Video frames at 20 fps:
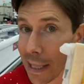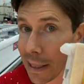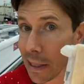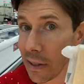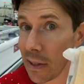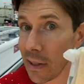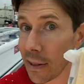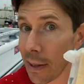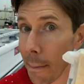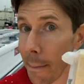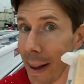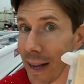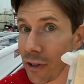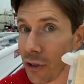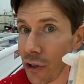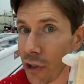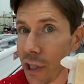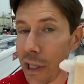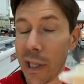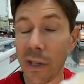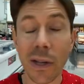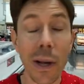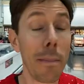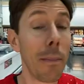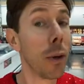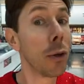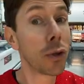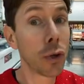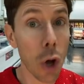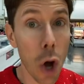This is the best cheese at
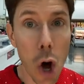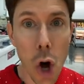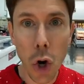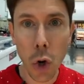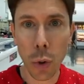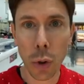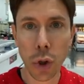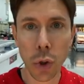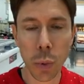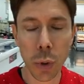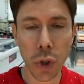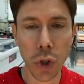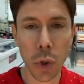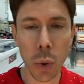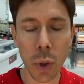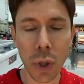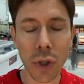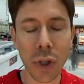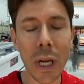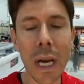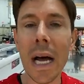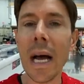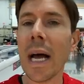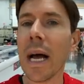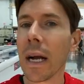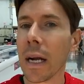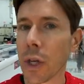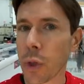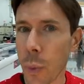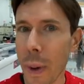most all grocery stores,
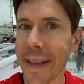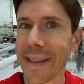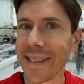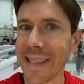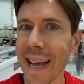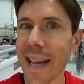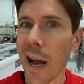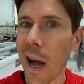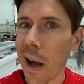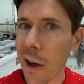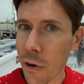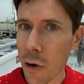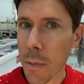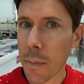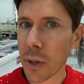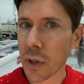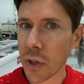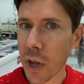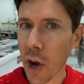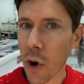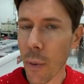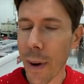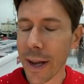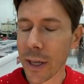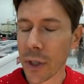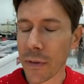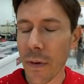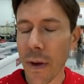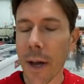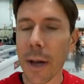because while it's not one hundred percent
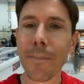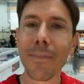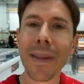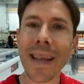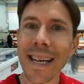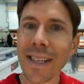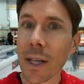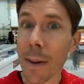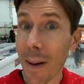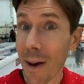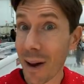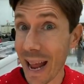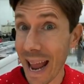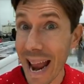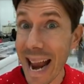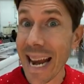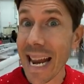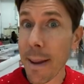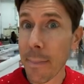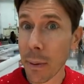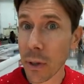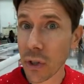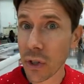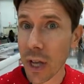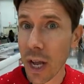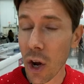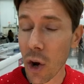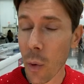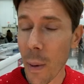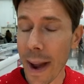grass-fed, it's about eighty
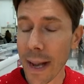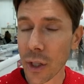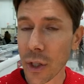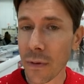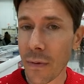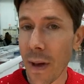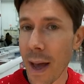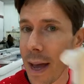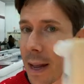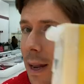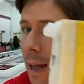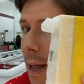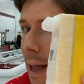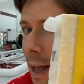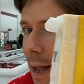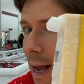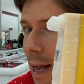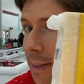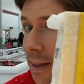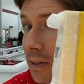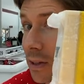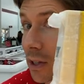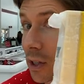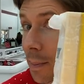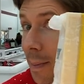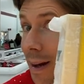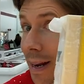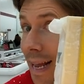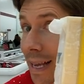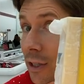percent grass-fed, and this is
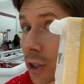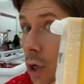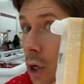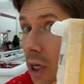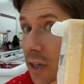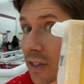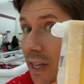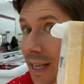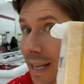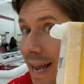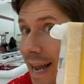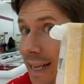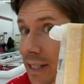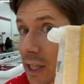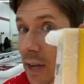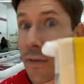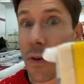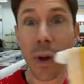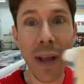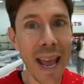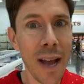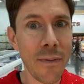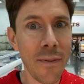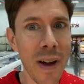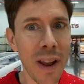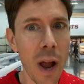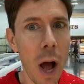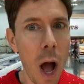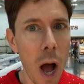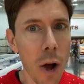about as good as it gets if you can't
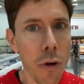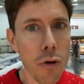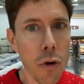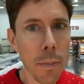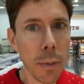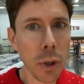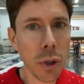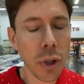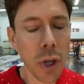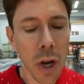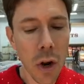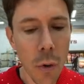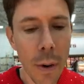find one hundred percent